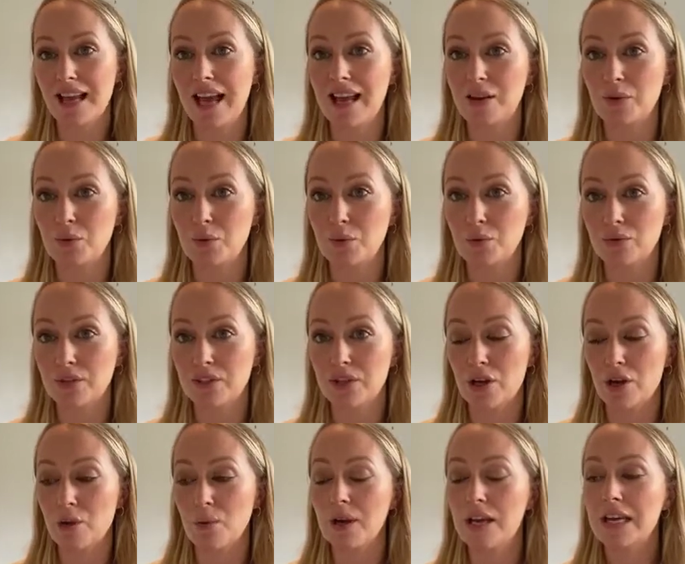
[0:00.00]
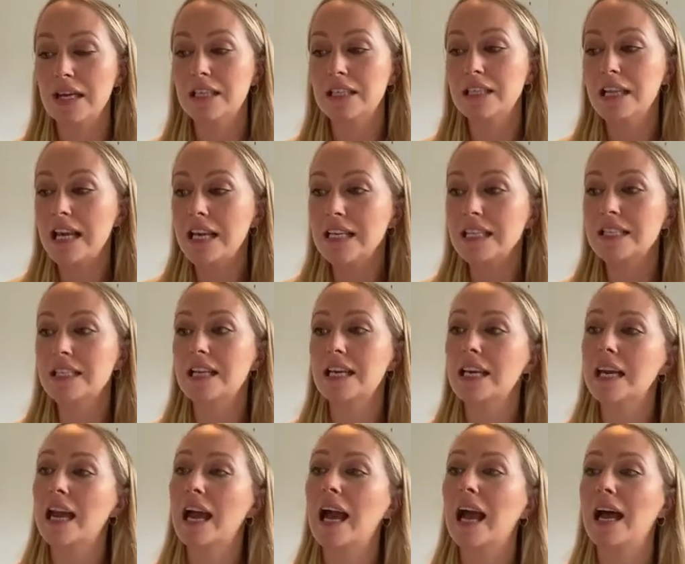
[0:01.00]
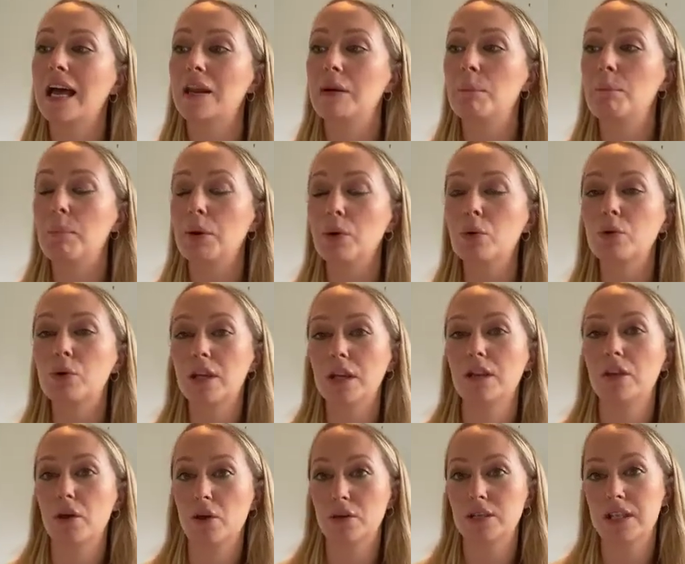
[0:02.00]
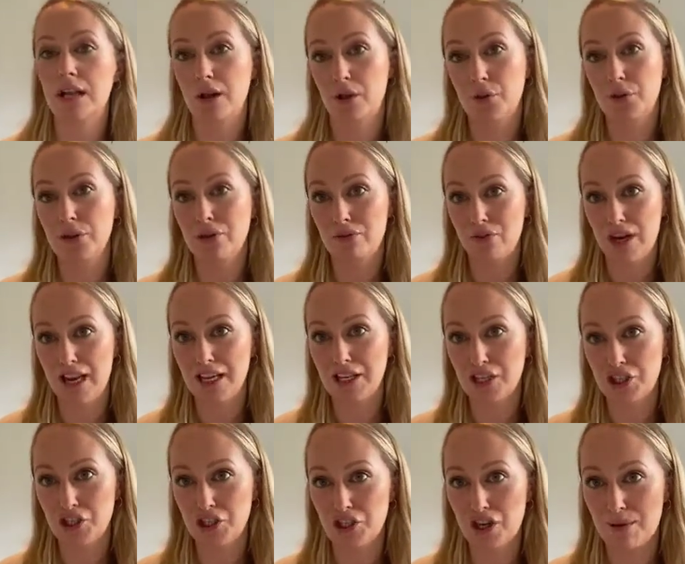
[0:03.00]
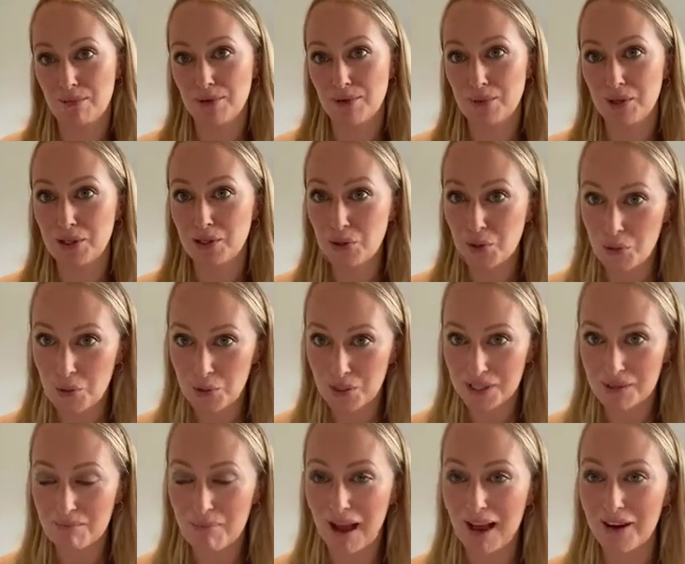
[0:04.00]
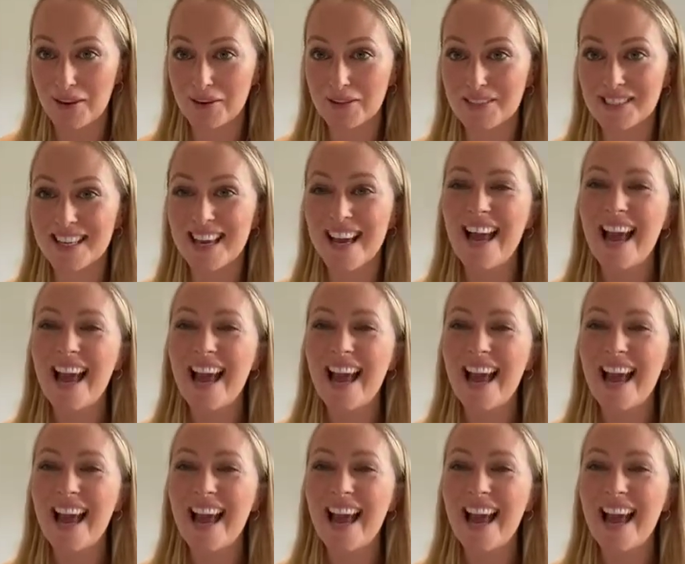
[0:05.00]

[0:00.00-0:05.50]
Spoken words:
and also dating and building those healthy relationships we talked about.